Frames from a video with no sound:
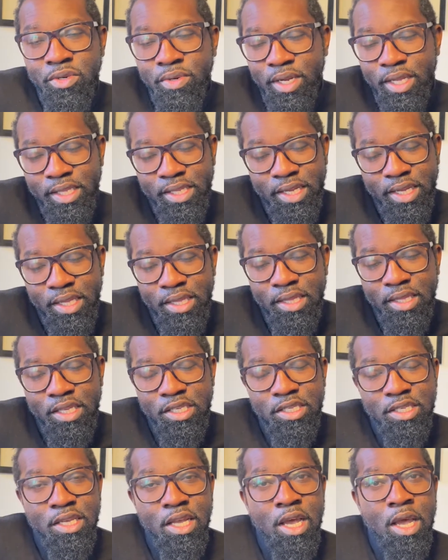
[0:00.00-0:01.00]
And it did in
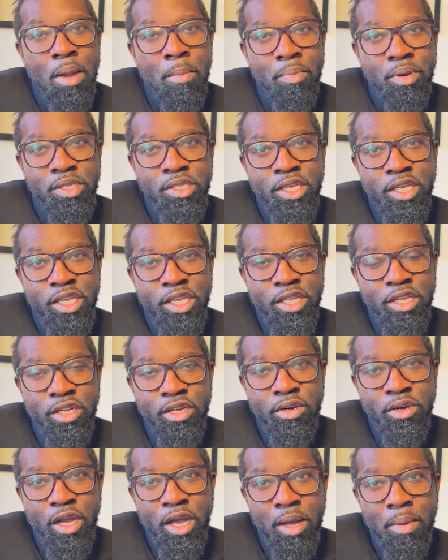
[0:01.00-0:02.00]
this
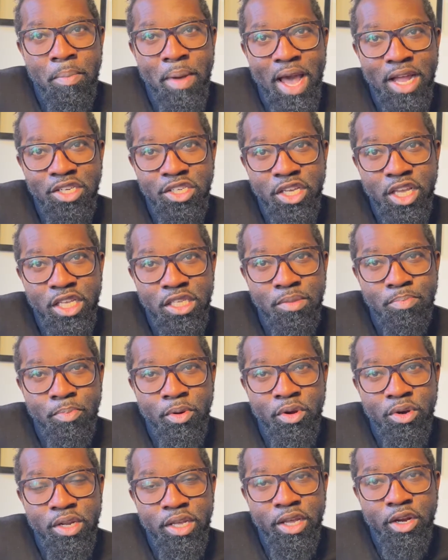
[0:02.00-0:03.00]
particular match against
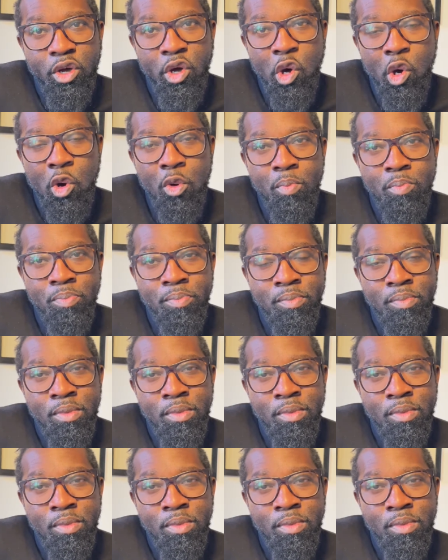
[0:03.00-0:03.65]
Burnley at home.